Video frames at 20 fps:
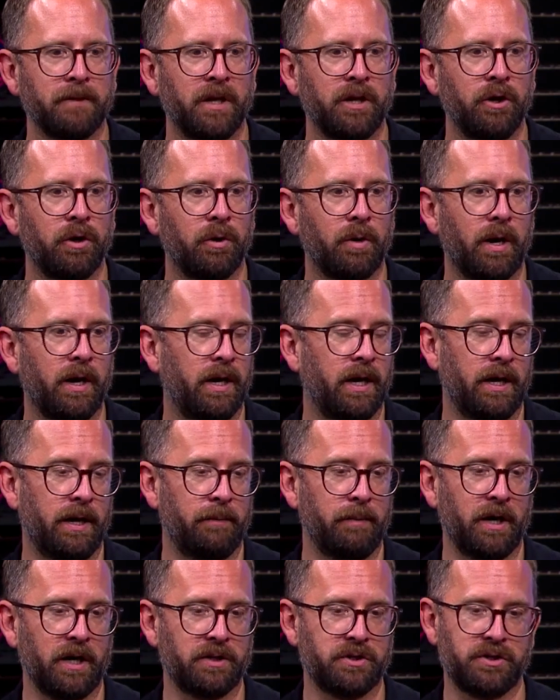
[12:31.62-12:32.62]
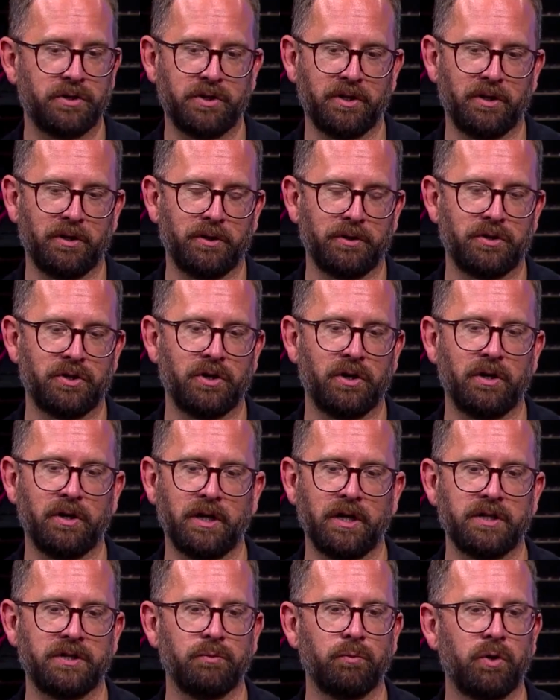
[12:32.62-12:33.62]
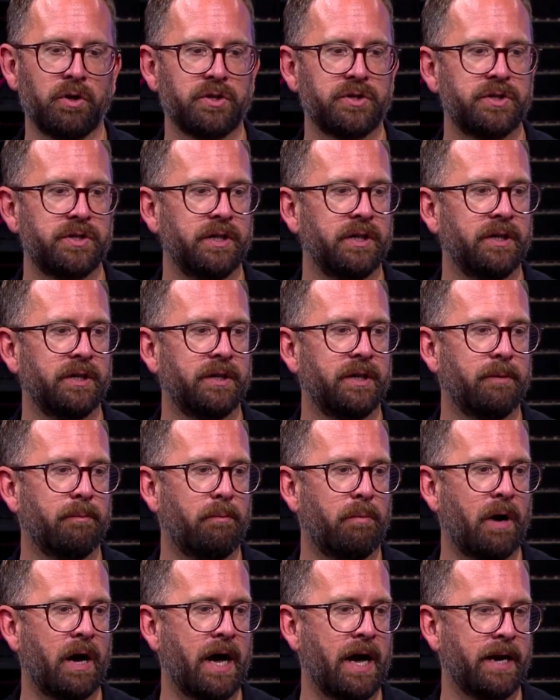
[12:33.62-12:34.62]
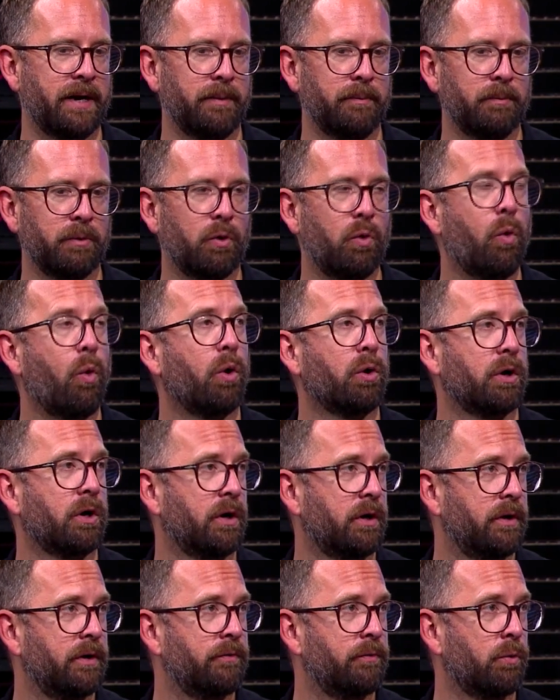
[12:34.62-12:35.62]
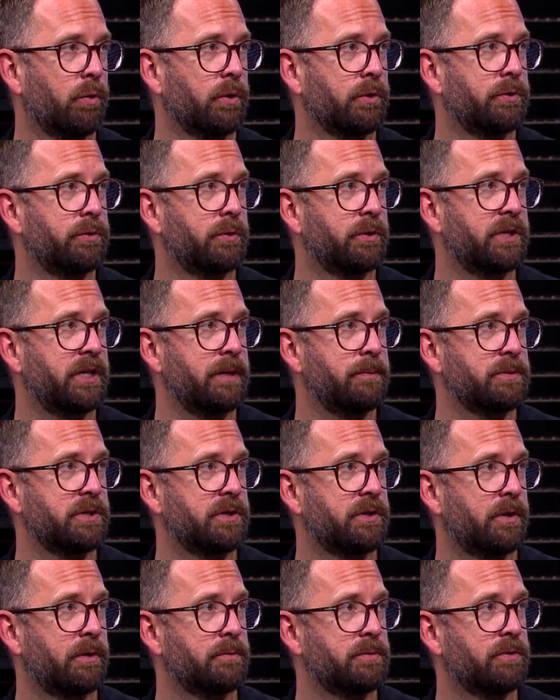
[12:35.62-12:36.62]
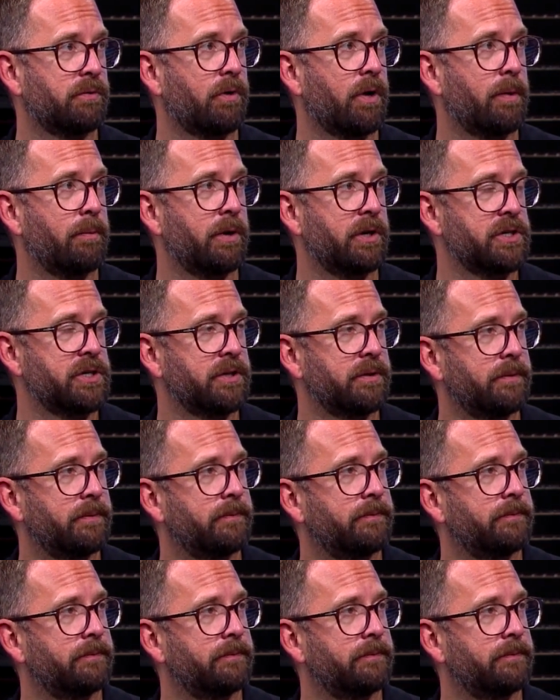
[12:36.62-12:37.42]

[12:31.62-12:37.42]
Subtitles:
can show you a little chart. We're still in the bottom quarter of World Tour teams in terms of raw budget.